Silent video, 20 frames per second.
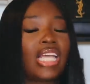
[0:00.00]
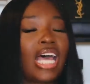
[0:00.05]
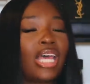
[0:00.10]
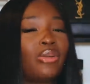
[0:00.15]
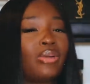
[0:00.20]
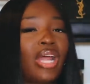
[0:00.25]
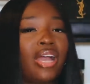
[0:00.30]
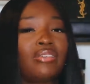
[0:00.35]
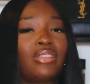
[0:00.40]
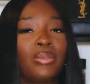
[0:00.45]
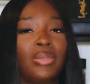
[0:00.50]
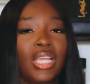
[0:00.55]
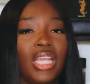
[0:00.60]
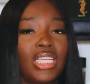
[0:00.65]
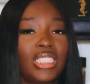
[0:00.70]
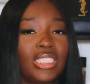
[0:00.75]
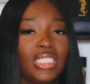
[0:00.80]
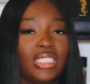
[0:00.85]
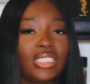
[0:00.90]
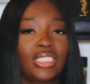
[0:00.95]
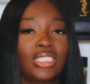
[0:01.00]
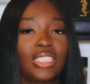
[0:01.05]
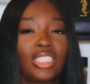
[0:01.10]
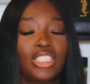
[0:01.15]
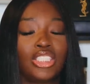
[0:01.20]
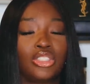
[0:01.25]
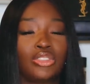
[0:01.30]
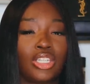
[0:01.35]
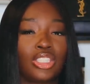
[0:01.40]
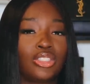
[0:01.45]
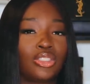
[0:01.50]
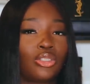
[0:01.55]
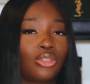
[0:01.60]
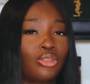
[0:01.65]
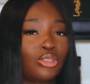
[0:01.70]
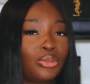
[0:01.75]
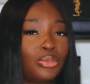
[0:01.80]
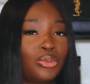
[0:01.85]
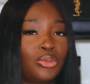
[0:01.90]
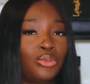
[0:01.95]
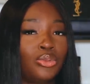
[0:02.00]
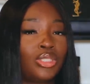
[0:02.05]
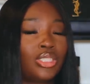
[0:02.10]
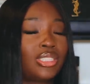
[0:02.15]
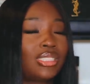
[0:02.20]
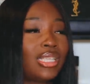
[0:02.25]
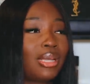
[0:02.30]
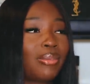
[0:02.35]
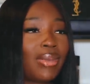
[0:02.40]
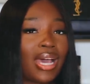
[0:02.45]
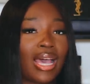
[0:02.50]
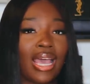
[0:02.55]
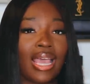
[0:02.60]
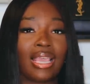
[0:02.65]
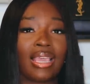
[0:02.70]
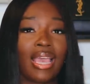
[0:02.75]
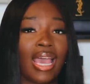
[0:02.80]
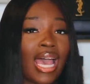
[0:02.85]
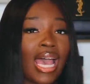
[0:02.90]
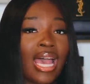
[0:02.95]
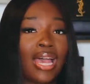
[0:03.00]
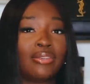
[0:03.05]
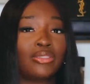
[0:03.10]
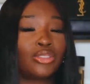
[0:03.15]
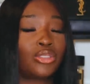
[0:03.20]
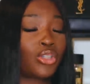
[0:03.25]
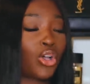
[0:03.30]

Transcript: I don't have the patience to stretch those boots to my calves.